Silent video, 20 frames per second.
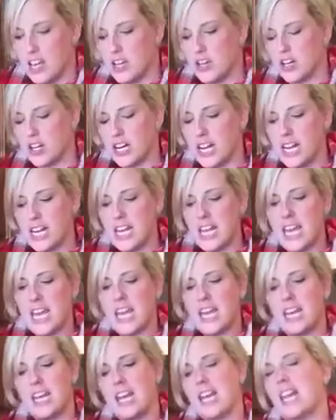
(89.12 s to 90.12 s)
You're going to
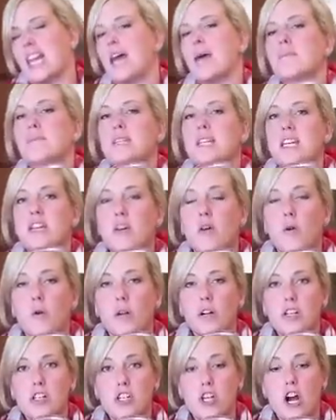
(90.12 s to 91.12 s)
need an empty
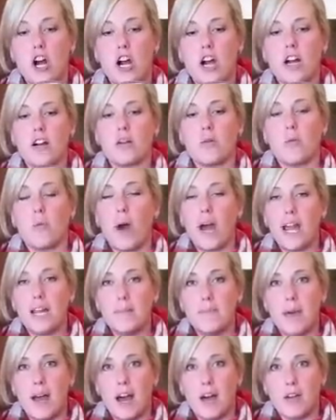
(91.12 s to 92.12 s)
quart jar,
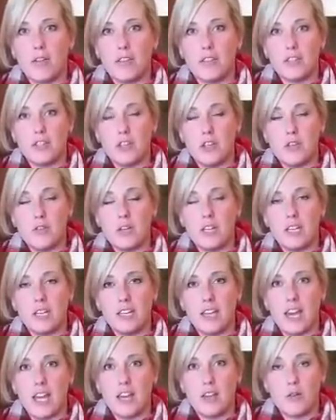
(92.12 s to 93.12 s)
wide mouth, so you can
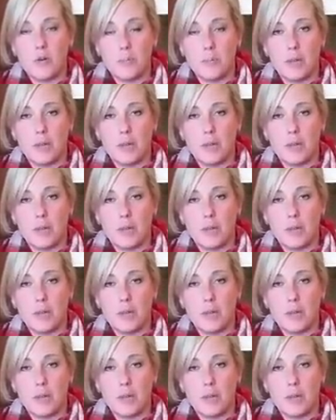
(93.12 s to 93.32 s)
get your